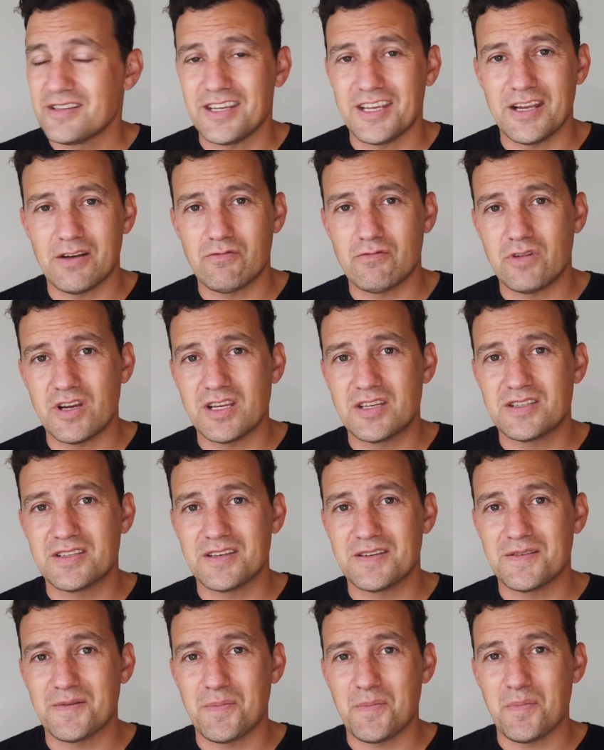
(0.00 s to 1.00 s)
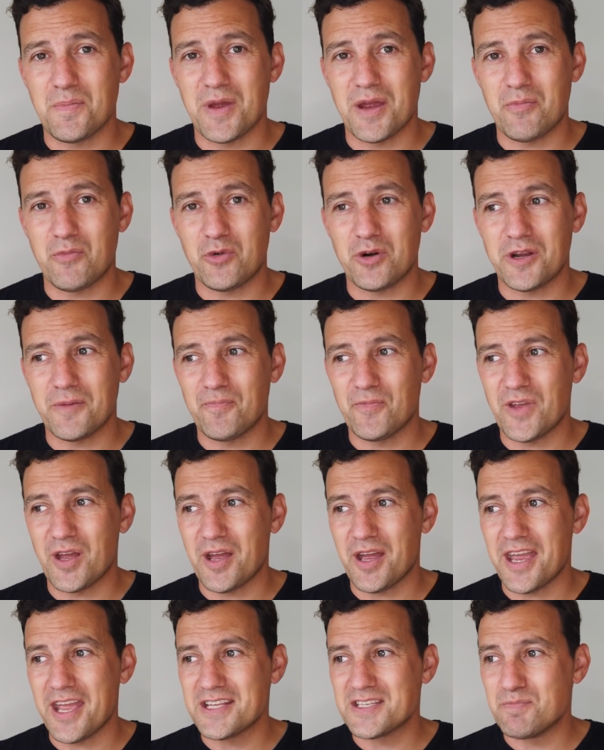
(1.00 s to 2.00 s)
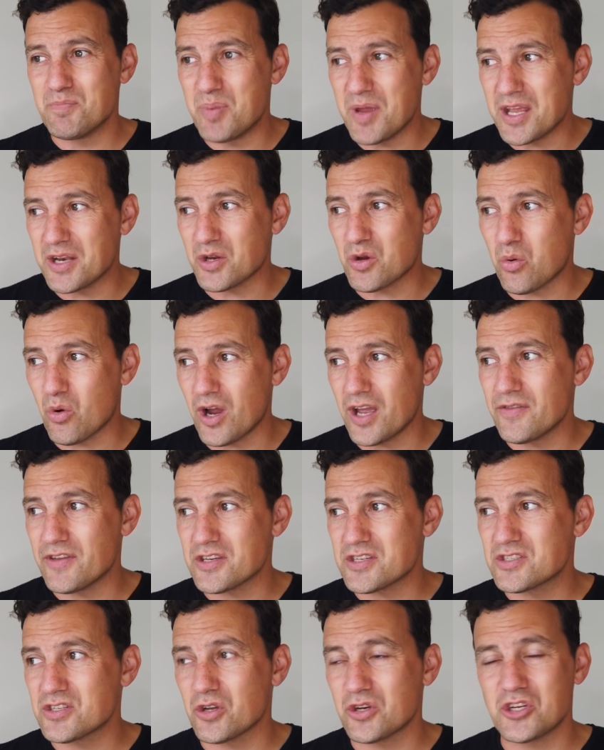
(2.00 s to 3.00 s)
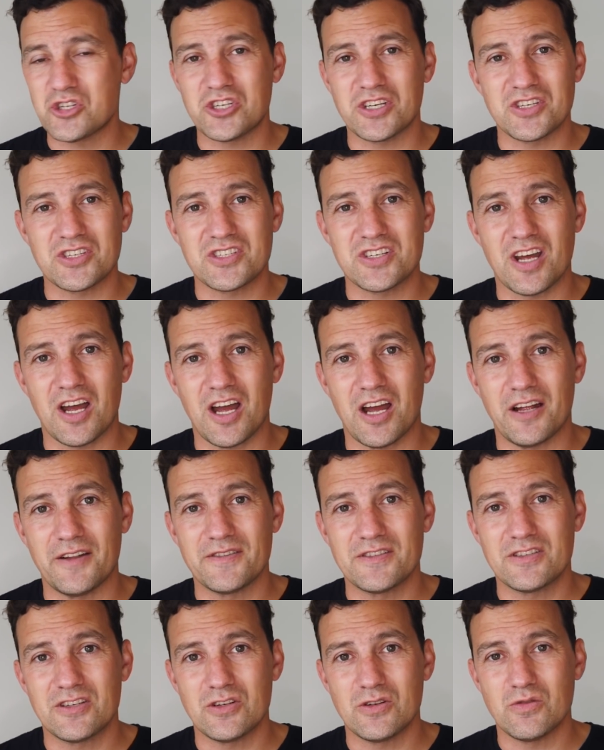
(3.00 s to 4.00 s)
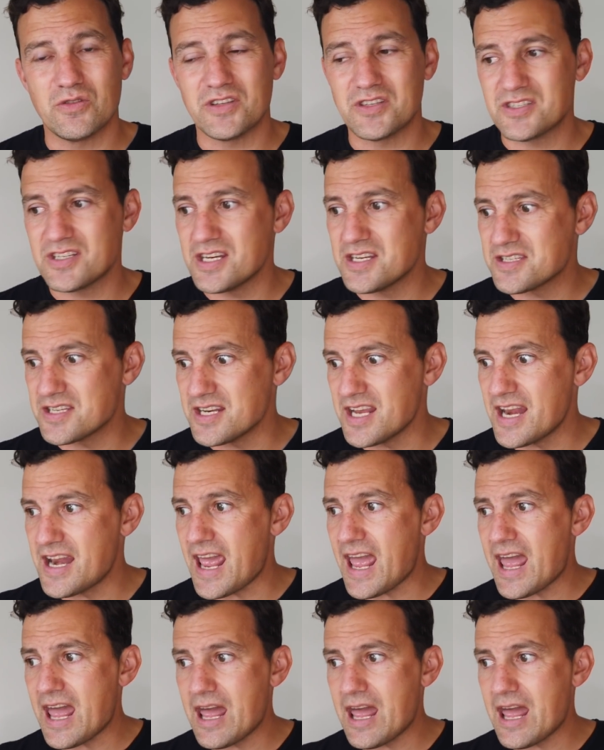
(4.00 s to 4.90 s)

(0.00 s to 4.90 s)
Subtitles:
in recent memory. It's been quite the astonishing start to the season. It